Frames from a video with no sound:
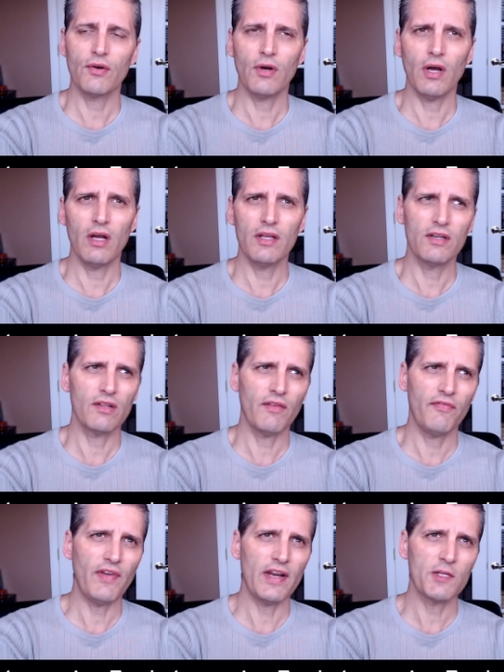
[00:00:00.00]
Uh, you know, the
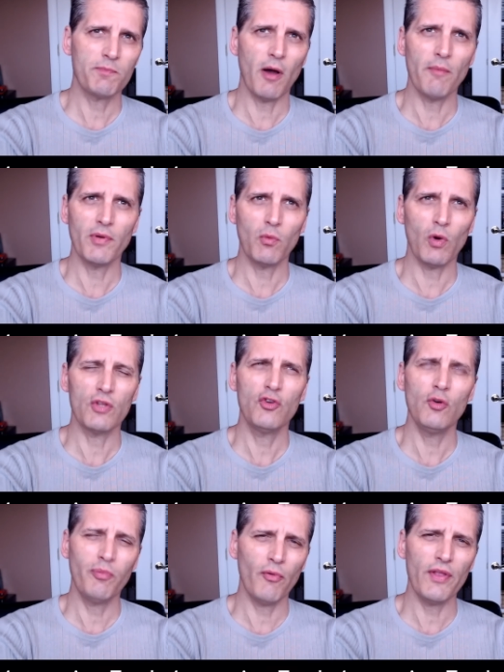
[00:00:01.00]
Fed is pumping, what, two
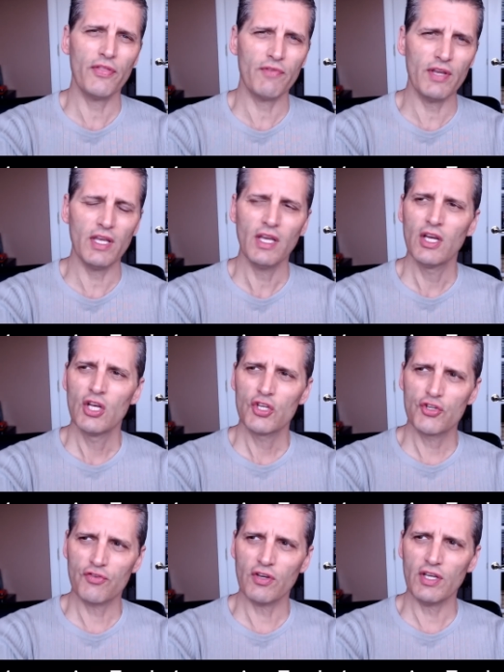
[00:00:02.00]
point three
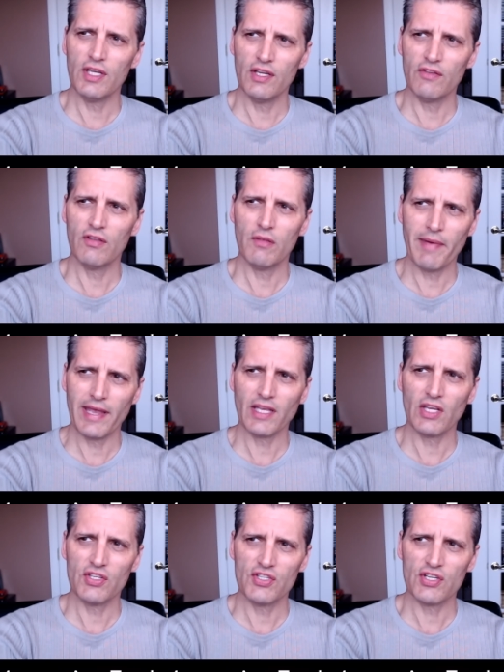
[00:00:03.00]
trillion dollars into the banking
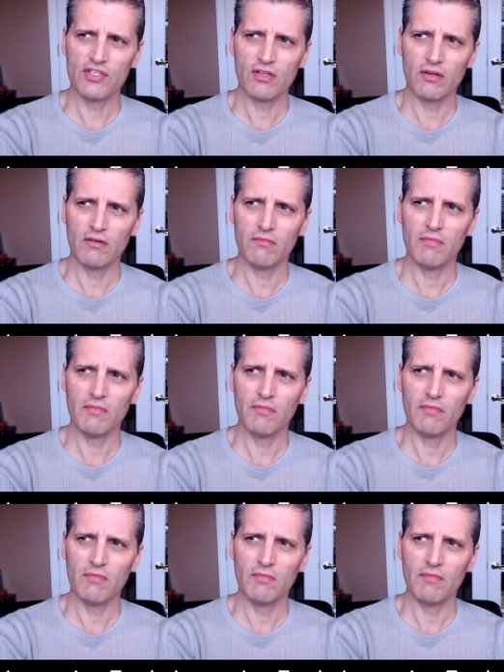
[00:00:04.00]
system,